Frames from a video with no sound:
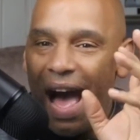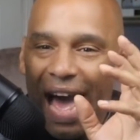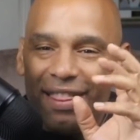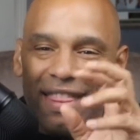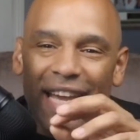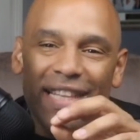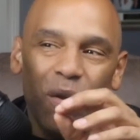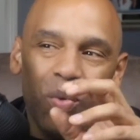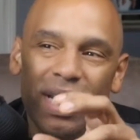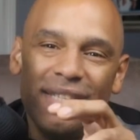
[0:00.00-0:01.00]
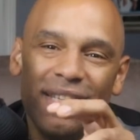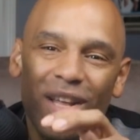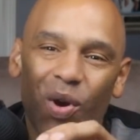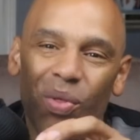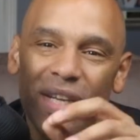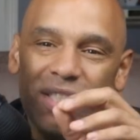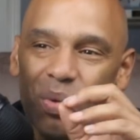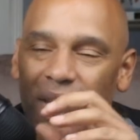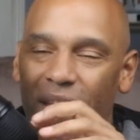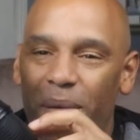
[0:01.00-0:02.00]
I think the reason though that
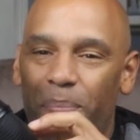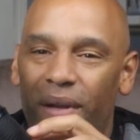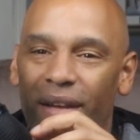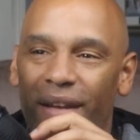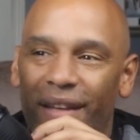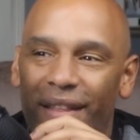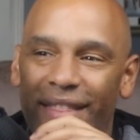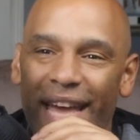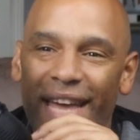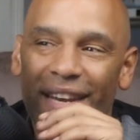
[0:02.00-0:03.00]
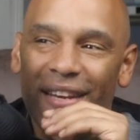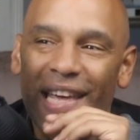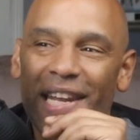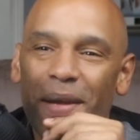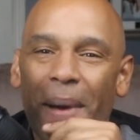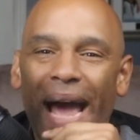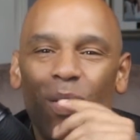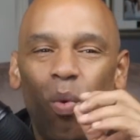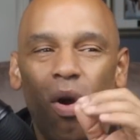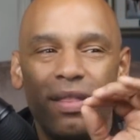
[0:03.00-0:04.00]
you keep that that he might
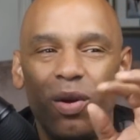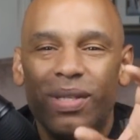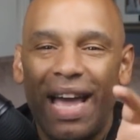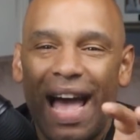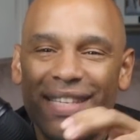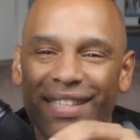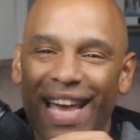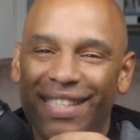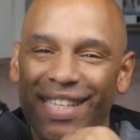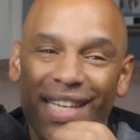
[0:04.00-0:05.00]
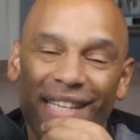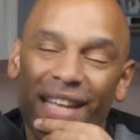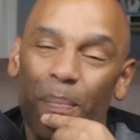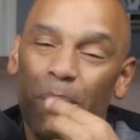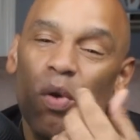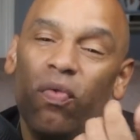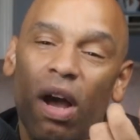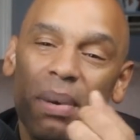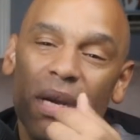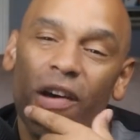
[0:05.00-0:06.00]
want those guys next is because they're both
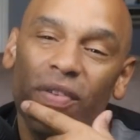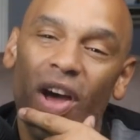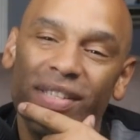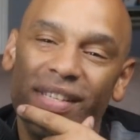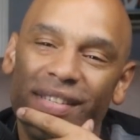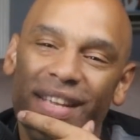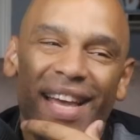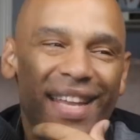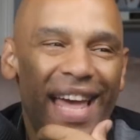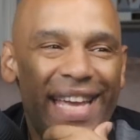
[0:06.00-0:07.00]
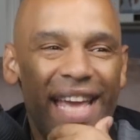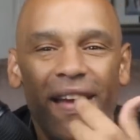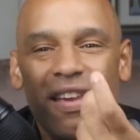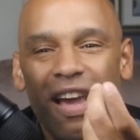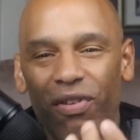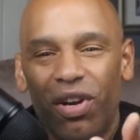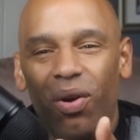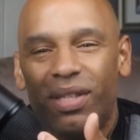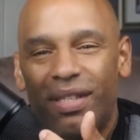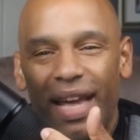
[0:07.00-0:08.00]
coming off losses. Like you ever
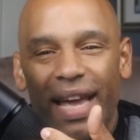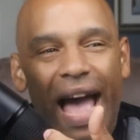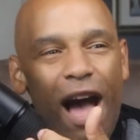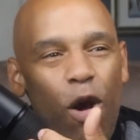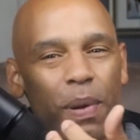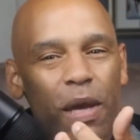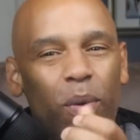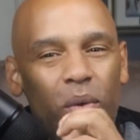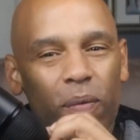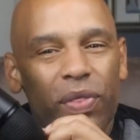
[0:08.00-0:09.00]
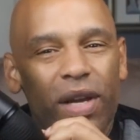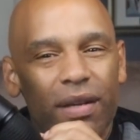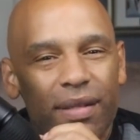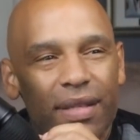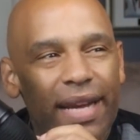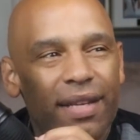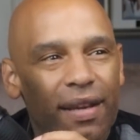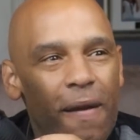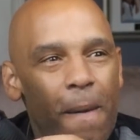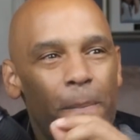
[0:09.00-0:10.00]
notice like how people there's
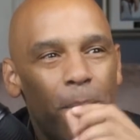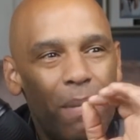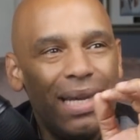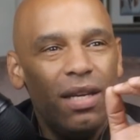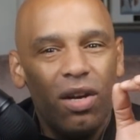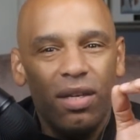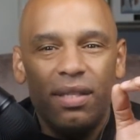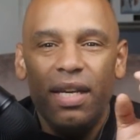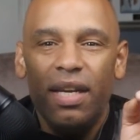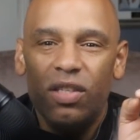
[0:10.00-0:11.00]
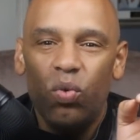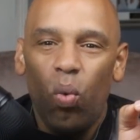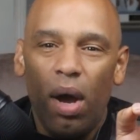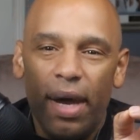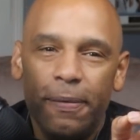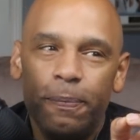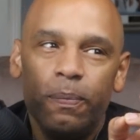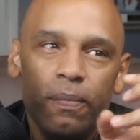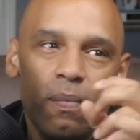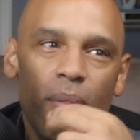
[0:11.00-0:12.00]
like Mikey Garcia is one
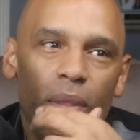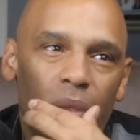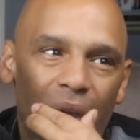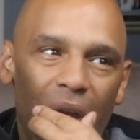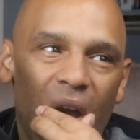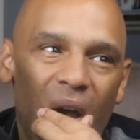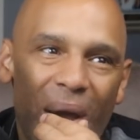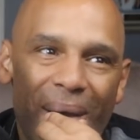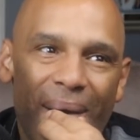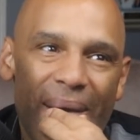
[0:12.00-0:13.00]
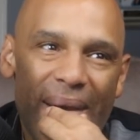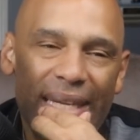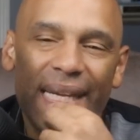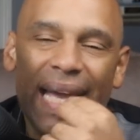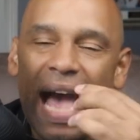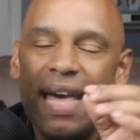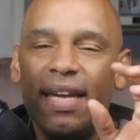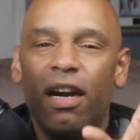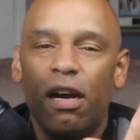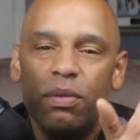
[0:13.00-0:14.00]
uh is a guy
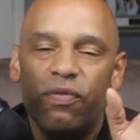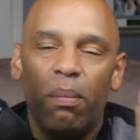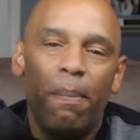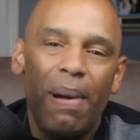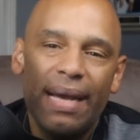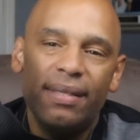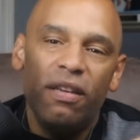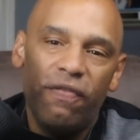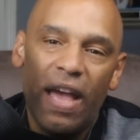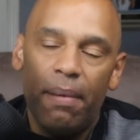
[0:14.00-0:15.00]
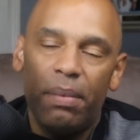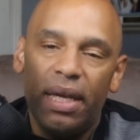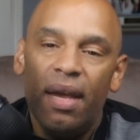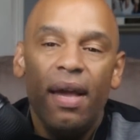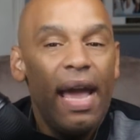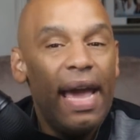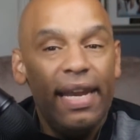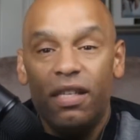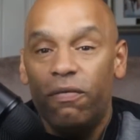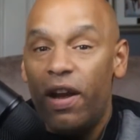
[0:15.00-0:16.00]
that comes from a boxing family and
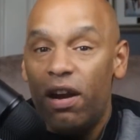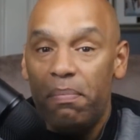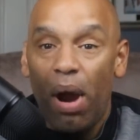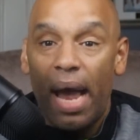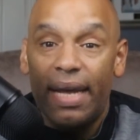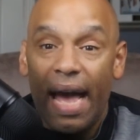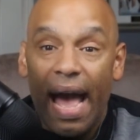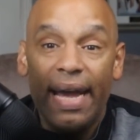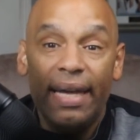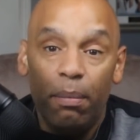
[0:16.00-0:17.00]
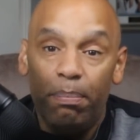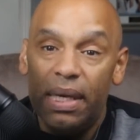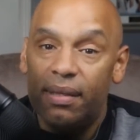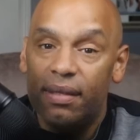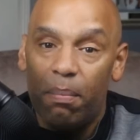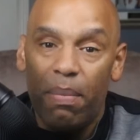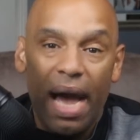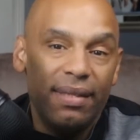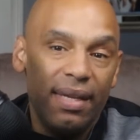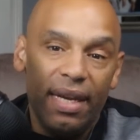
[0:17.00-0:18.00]
he's a very bright guy in the business of
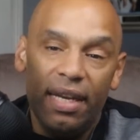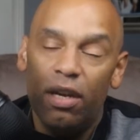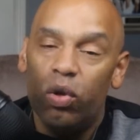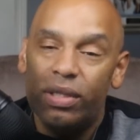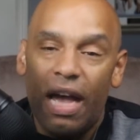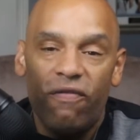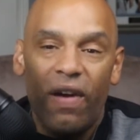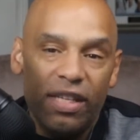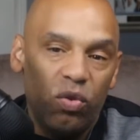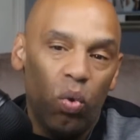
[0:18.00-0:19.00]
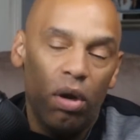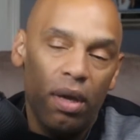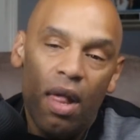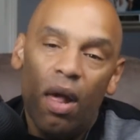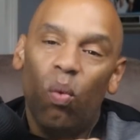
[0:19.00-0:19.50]
boxing and he knows how fights work.